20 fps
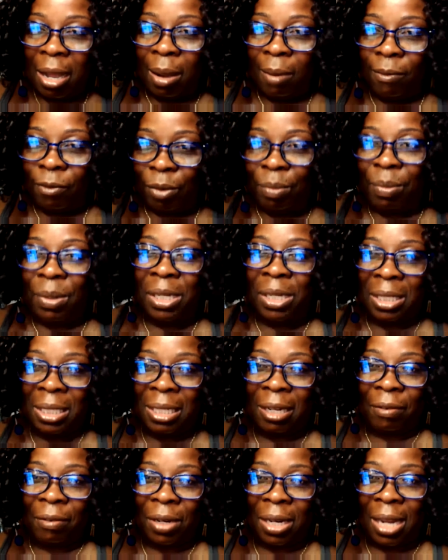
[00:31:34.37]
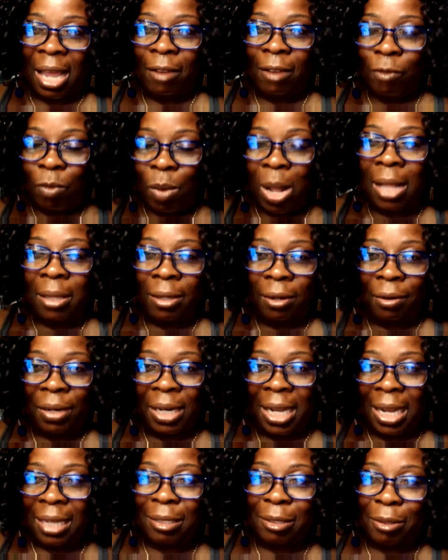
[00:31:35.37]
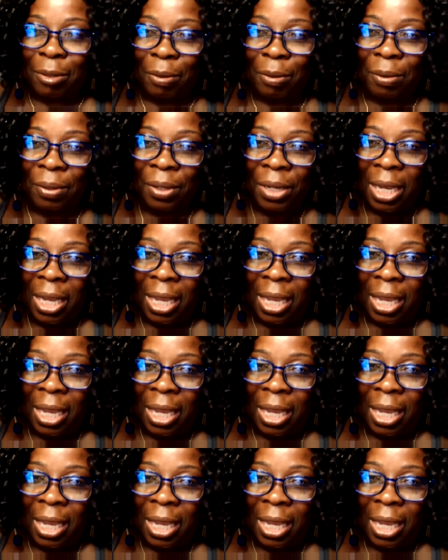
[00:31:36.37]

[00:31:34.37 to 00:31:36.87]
for military life while you're in high school.